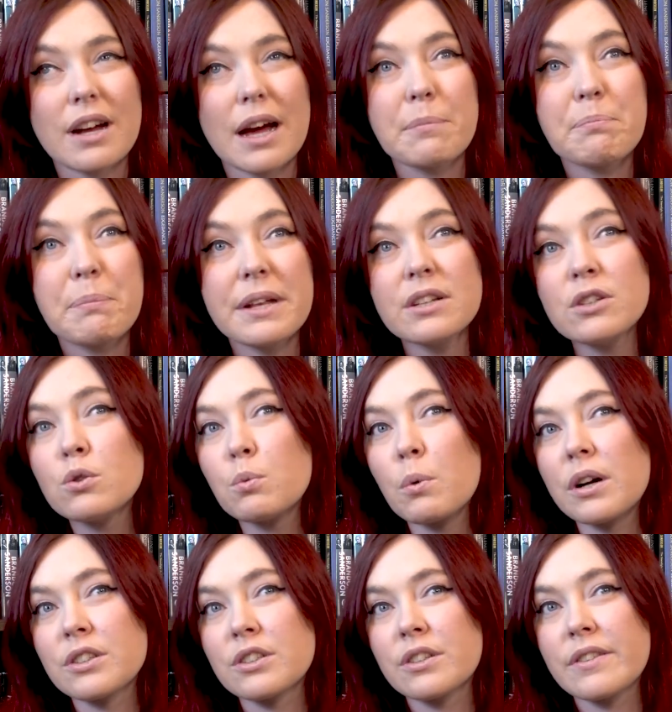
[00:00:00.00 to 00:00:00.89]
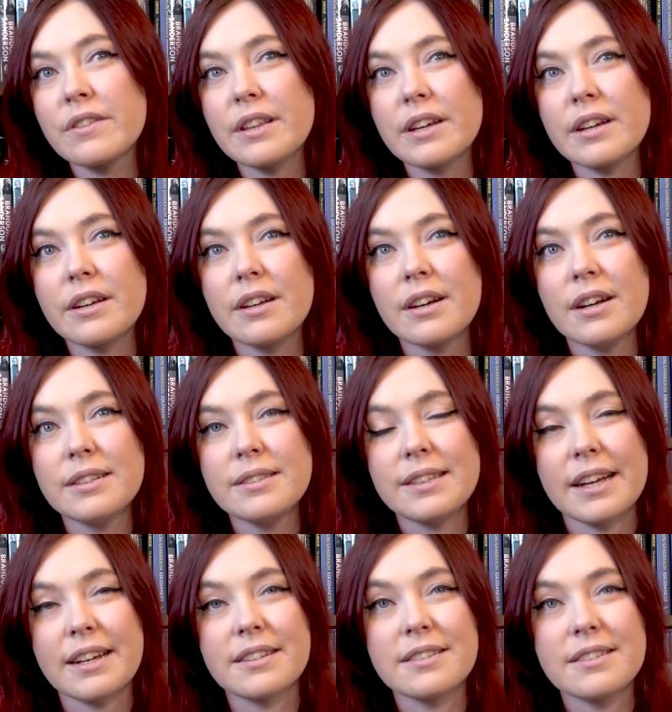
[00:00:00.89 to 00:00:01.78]
I binge-watched the
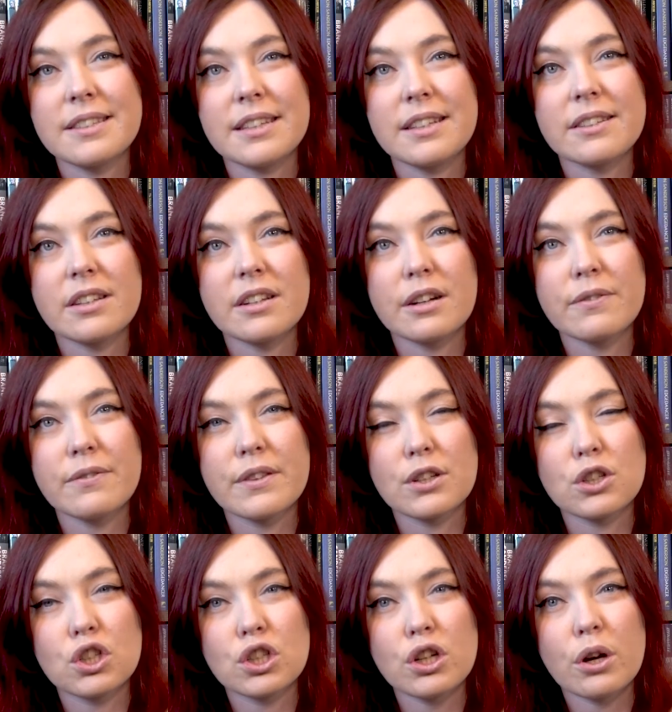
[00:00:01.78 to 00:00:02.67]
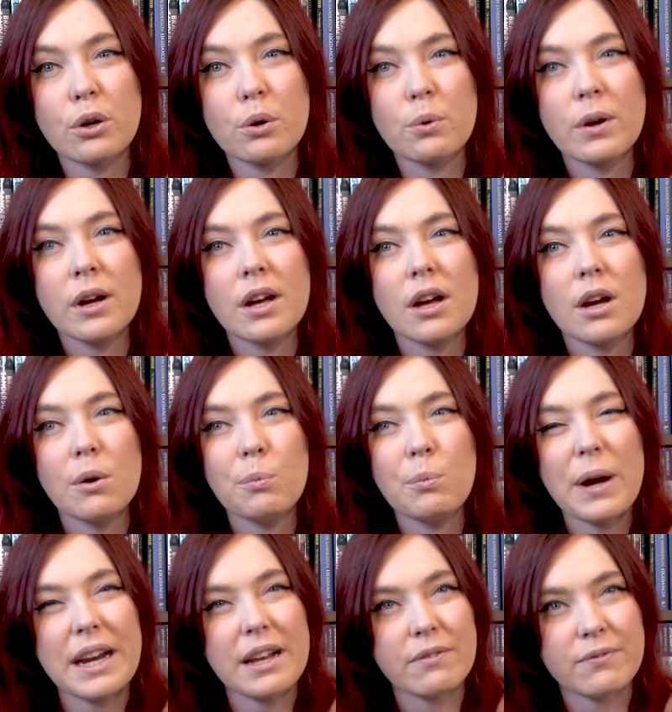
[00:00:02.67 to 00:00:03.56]
second season of the show
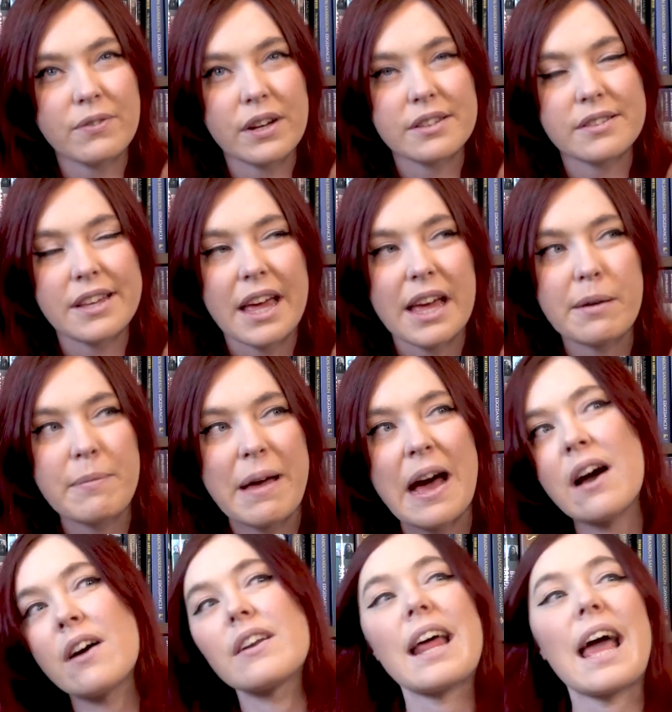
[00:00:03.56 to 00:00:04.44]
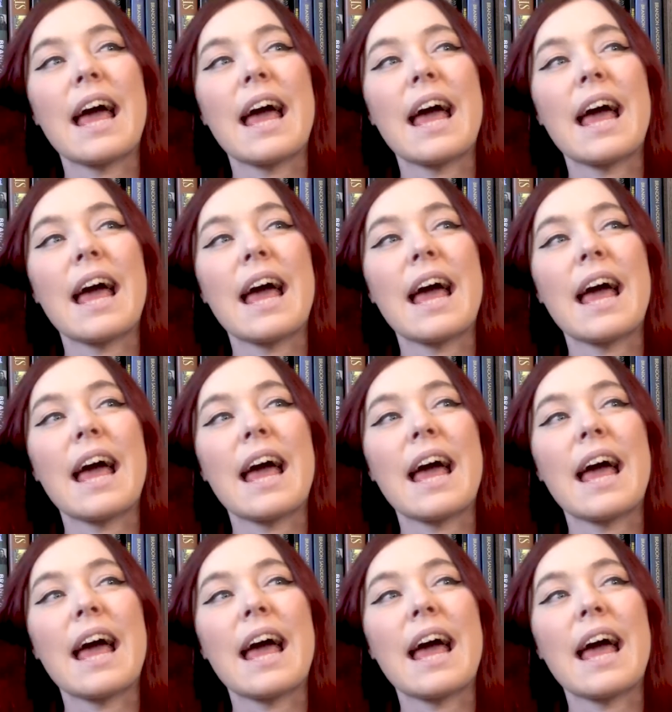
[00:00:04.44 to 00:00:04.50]
when it first came out,